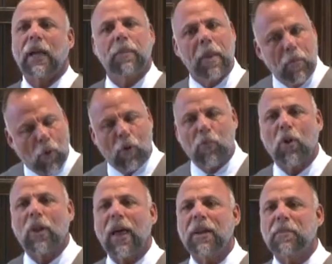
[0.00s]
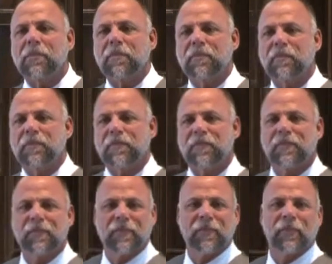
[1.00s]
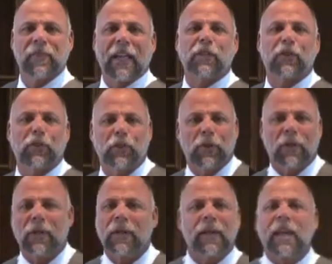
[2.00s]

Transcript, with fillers: I could be more and more like him. That's for sure.